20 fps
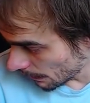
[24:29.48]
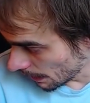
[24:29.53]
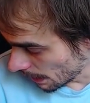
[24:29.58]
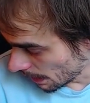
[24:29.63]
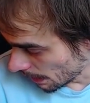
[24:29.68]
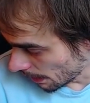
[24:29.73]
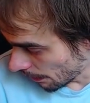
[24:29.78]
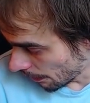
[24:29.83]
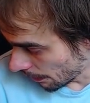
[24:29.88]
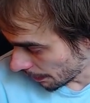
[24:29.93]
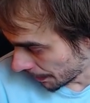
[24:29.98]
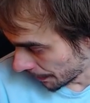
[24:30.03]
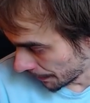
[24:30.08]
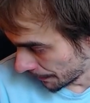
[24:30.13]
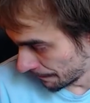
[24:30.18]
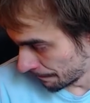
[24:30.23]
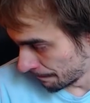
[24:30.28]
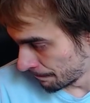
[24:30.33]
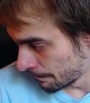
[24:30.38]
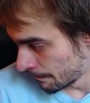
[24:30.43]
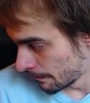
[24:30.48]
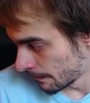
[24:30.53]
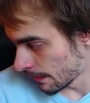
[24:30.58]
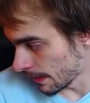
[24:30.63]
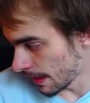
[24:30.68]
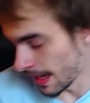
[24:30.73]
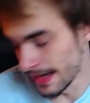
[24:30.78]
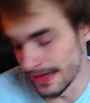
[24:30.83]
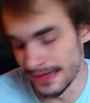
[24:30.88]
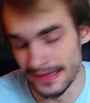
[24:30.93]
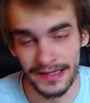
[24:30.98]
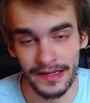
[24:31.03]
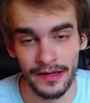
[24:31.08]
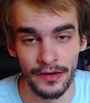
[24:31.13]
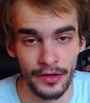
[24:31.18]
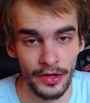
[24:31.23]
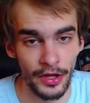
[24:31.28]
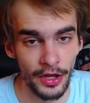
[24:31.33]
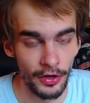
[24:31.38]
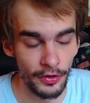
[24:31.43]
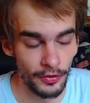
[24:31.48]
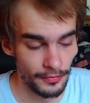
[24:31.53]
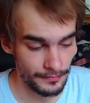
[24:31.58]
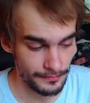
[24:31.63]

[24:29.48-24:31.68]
or I didn't know.